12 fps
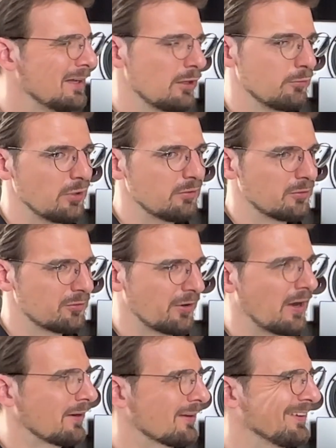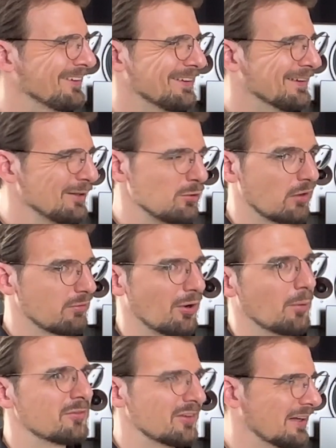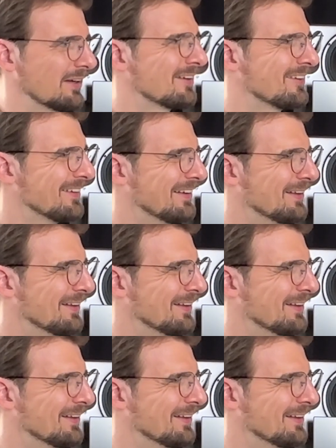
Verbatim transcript: If you have a track, you have an object.